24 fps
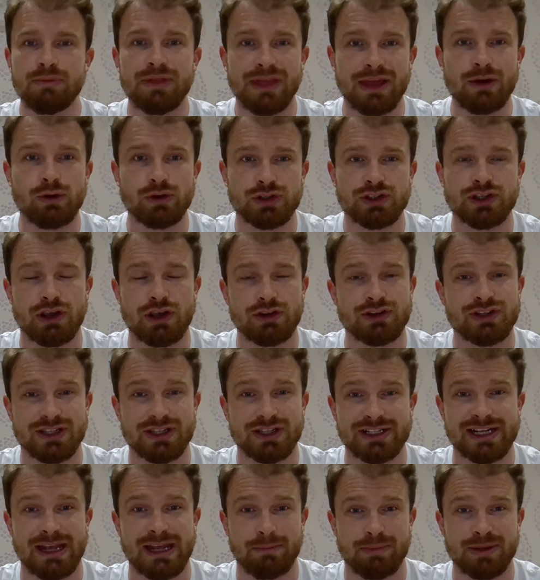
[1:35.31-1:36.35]
but they also go
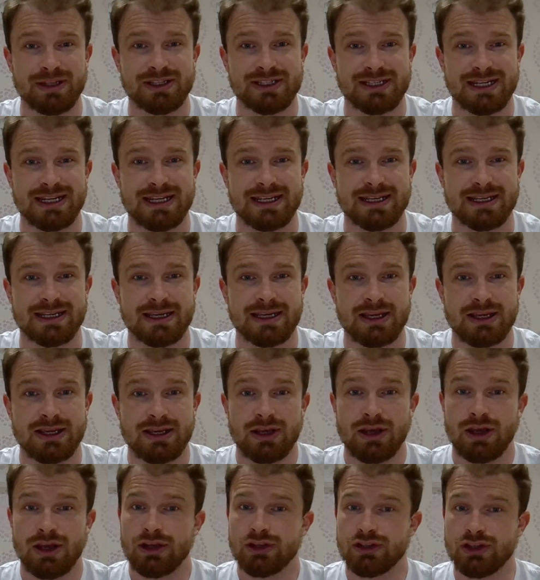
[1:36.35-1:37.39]
to the Champions League.
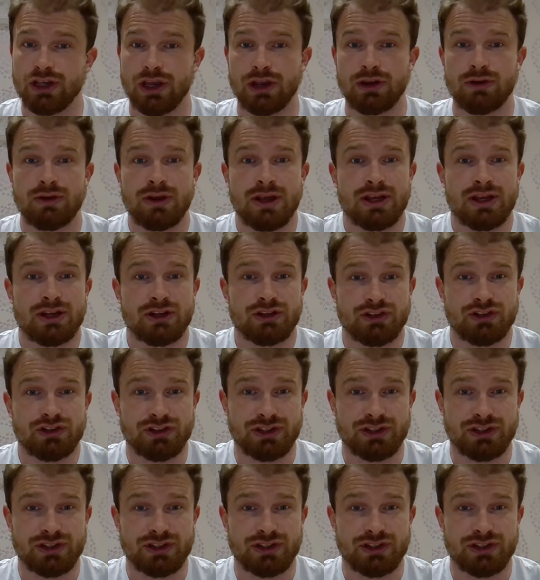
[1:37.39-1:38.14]
So,